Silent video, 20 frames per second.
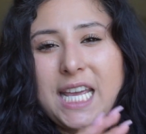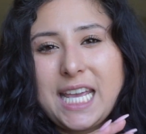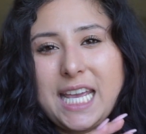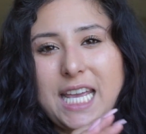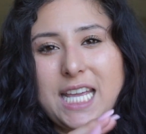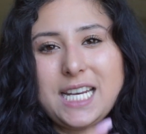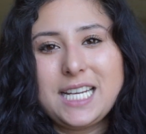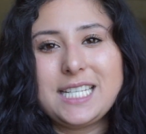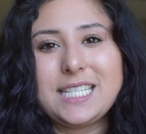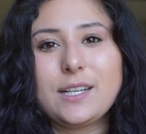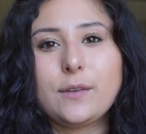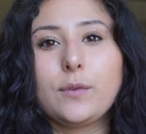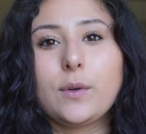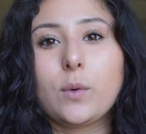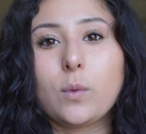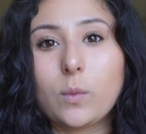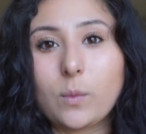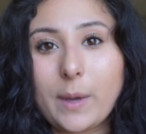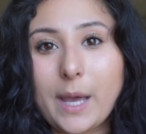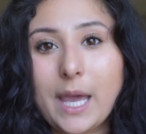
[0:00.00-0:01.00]
in a
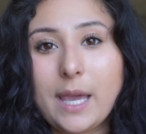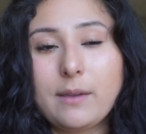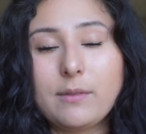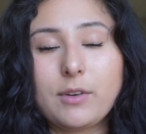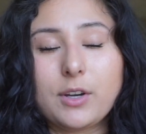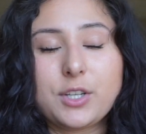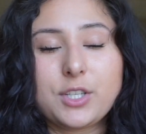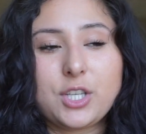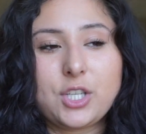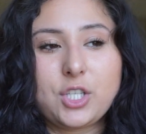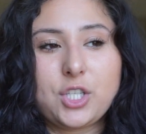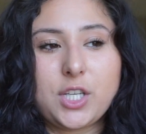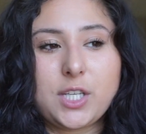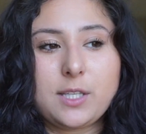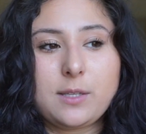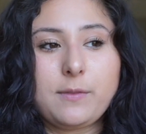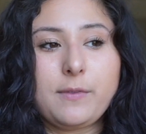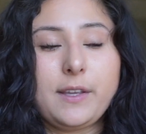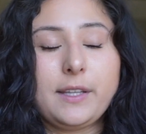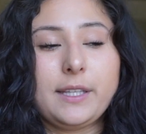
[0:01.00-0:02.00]
different way versus
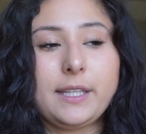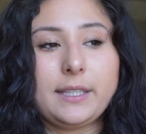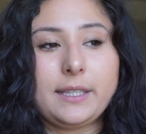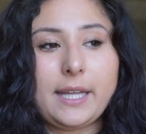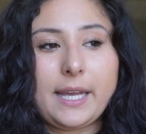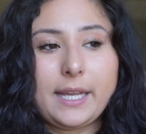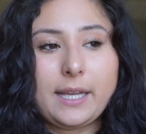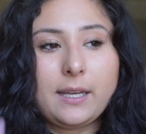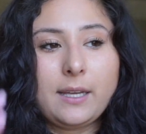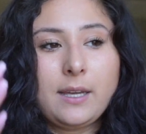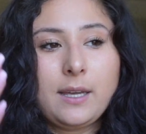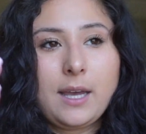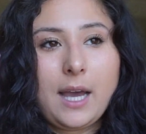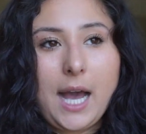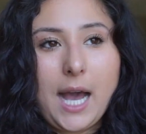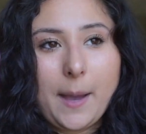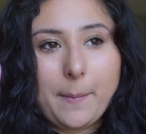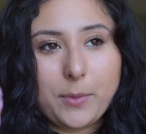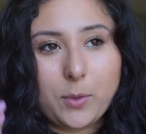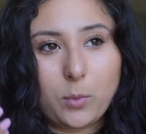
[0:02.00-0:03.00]
just feeling like
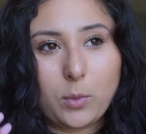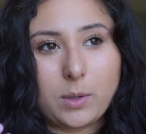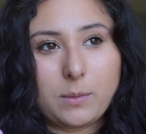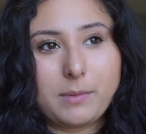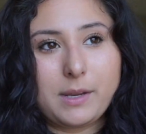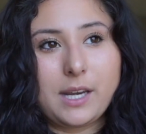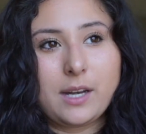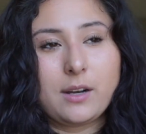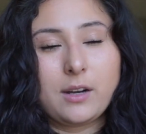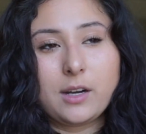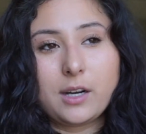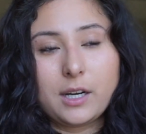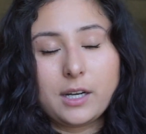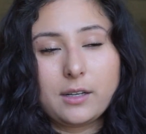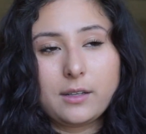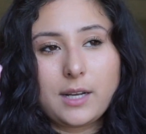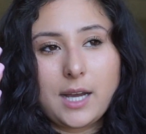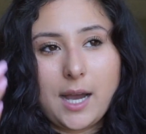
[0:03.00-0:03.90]
I'm the one being hurt,